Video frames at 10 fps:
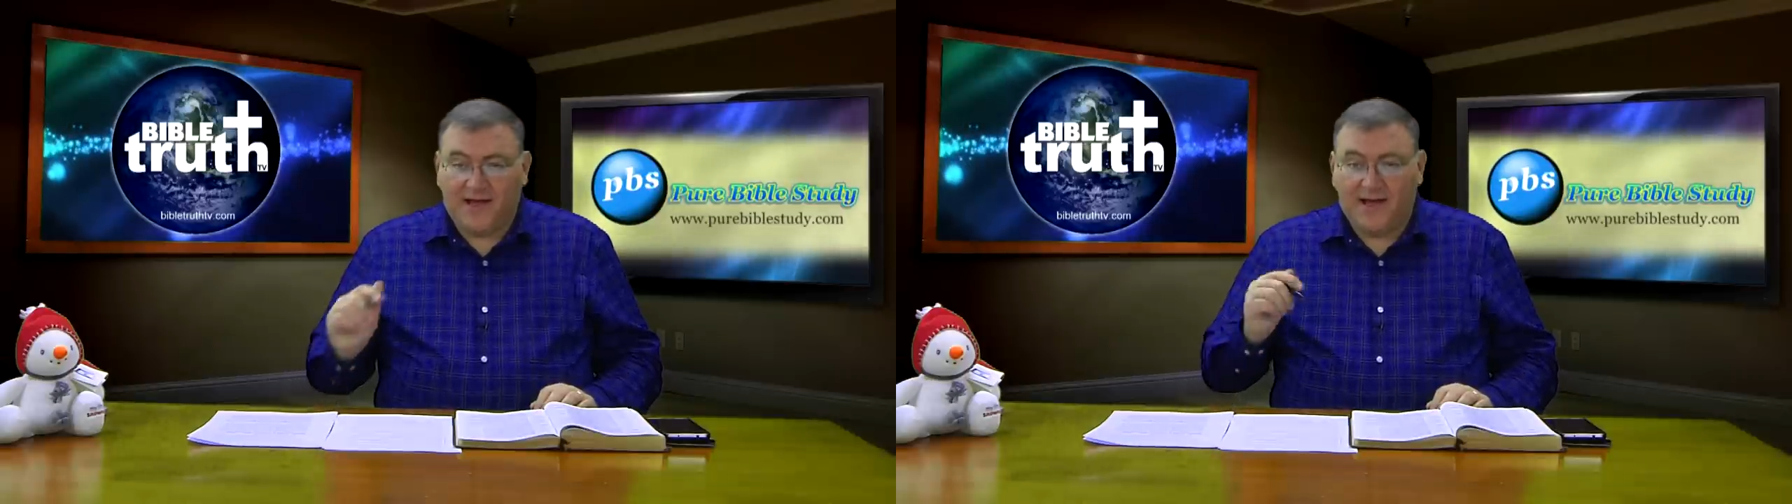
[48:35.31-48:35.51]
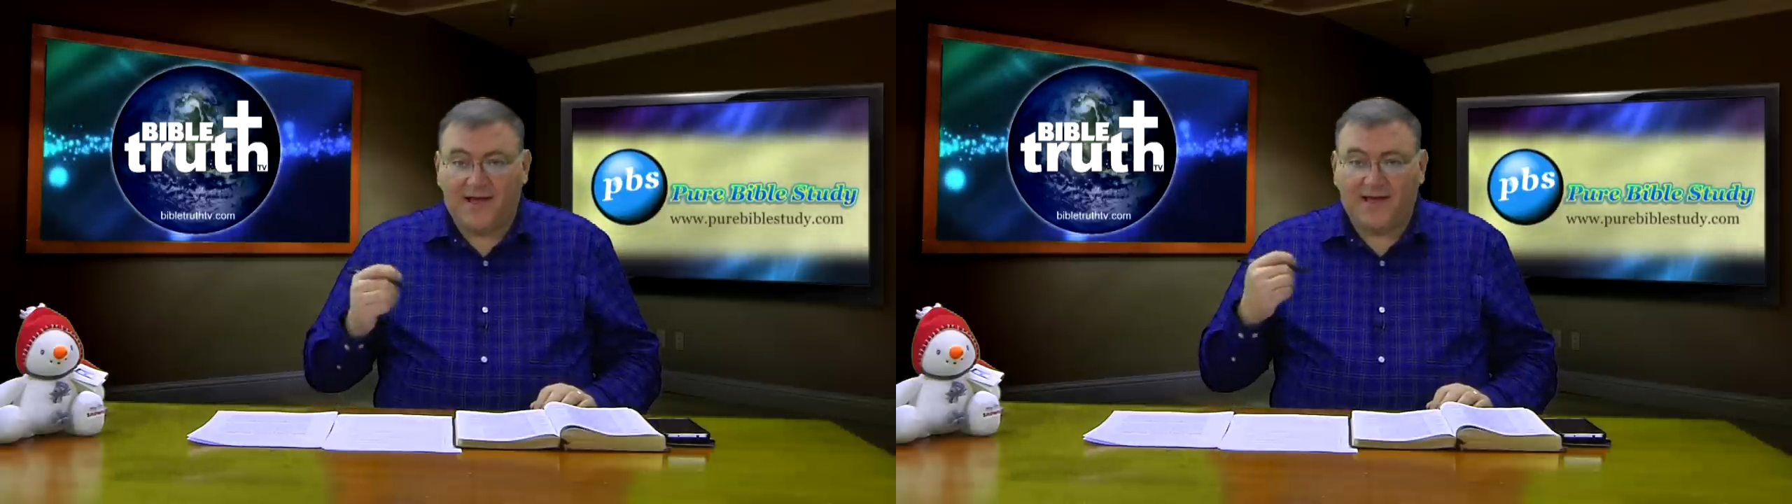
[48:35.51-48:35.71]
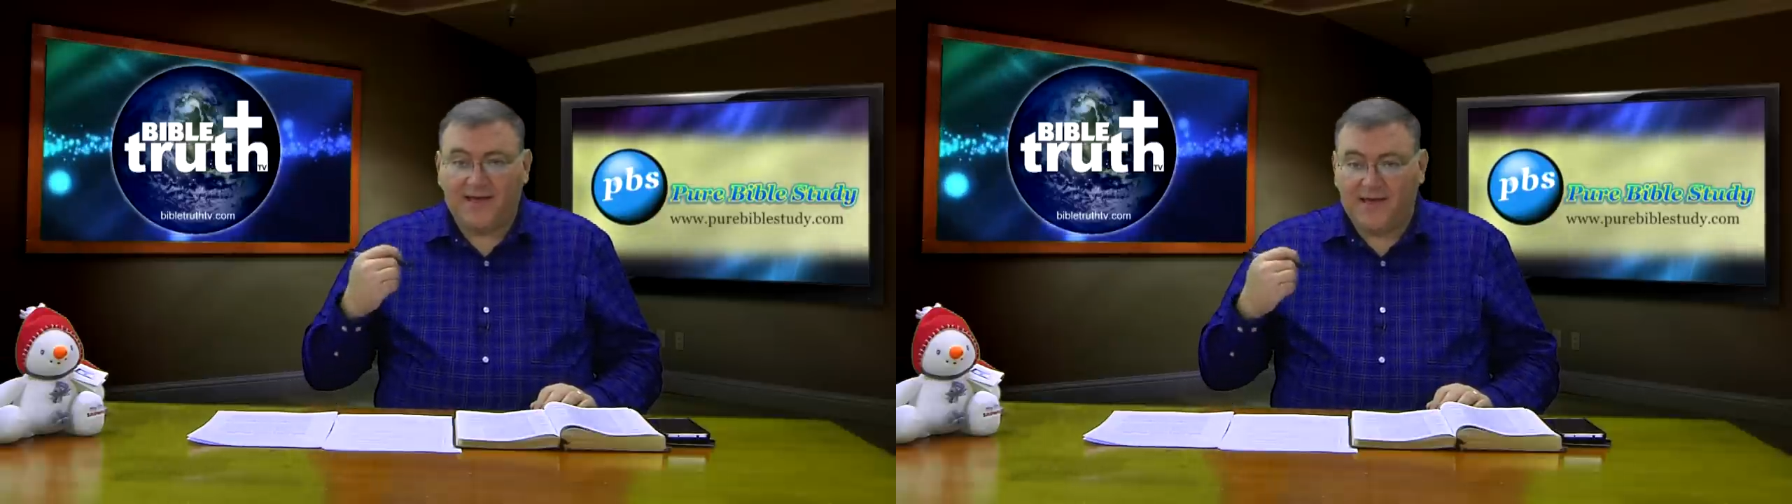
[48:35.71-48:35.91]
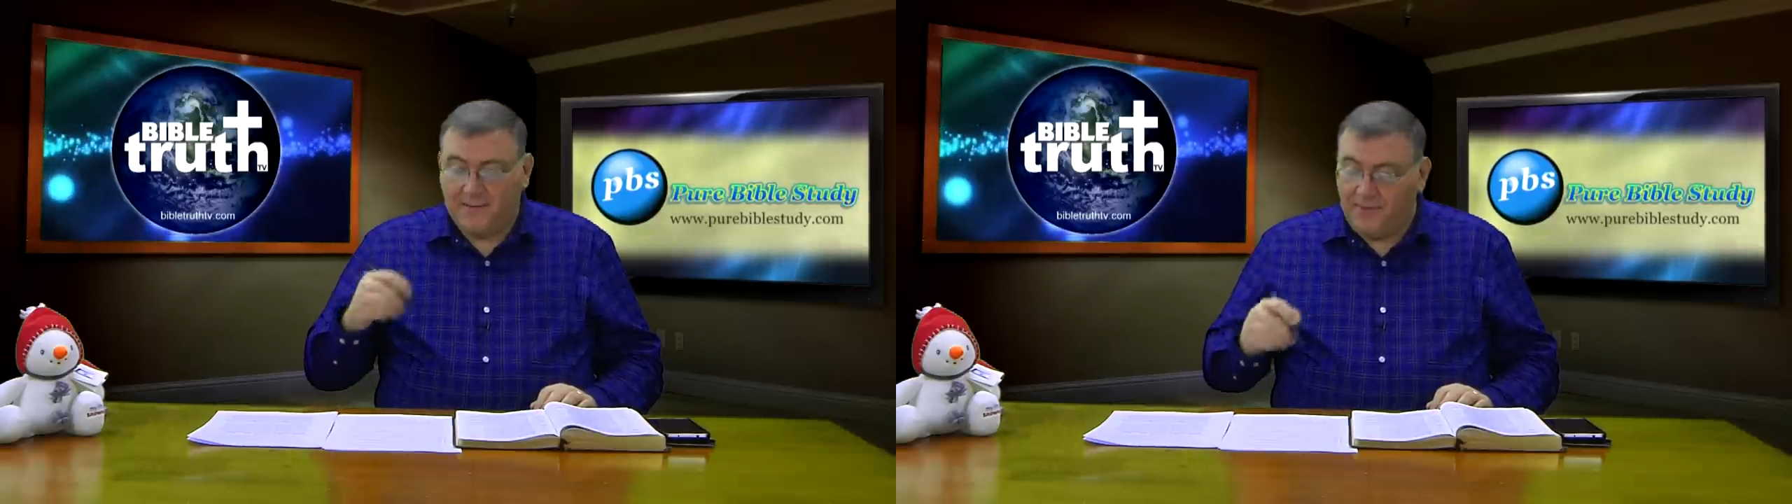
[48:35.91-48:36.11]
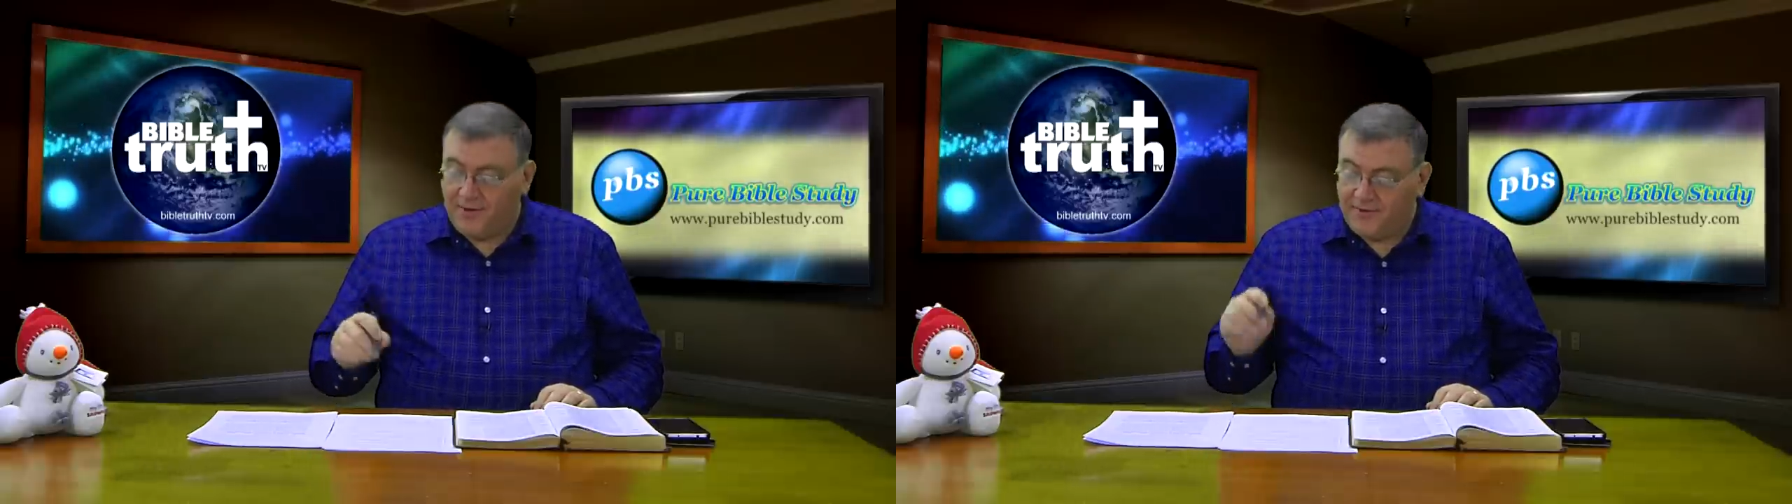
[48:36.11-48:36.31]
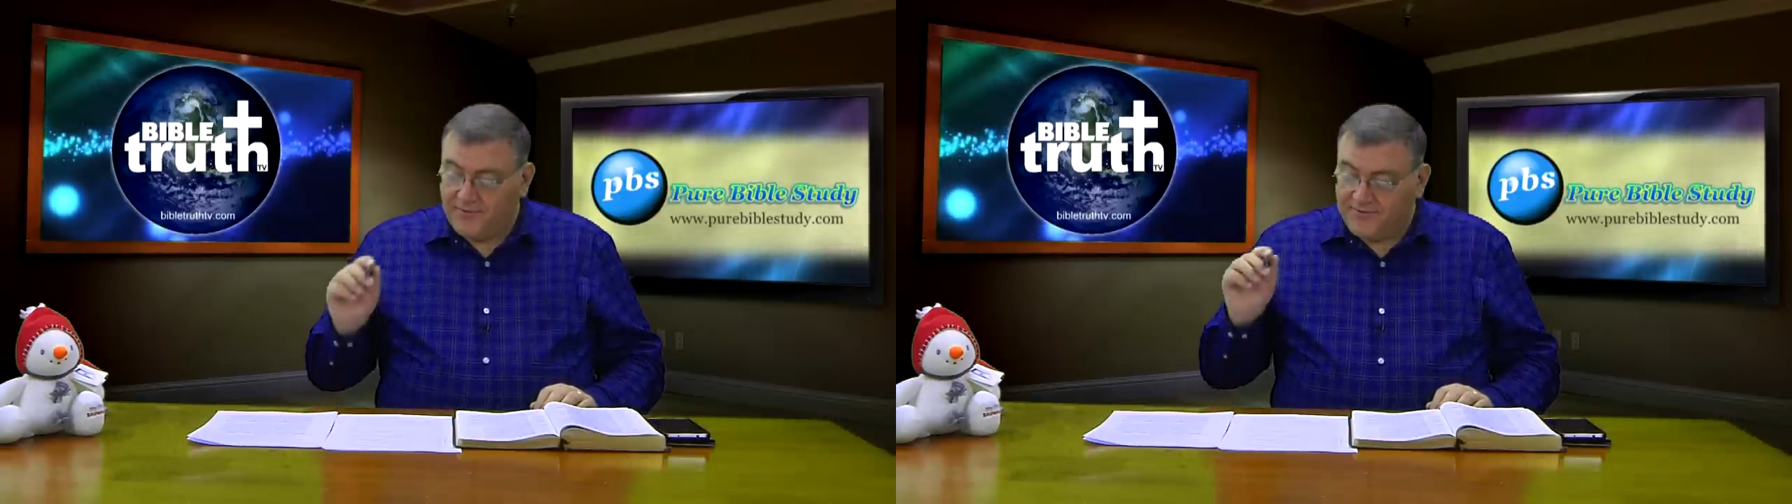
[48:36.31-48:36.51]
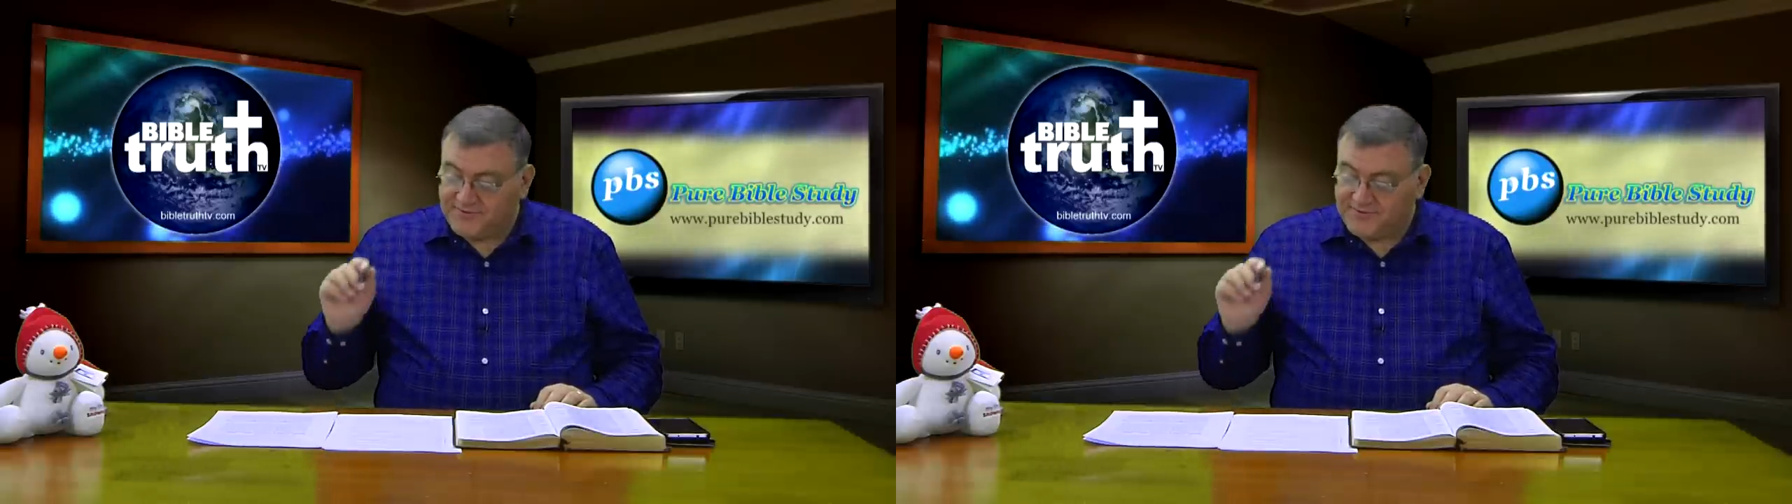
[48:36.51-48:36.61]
I am under the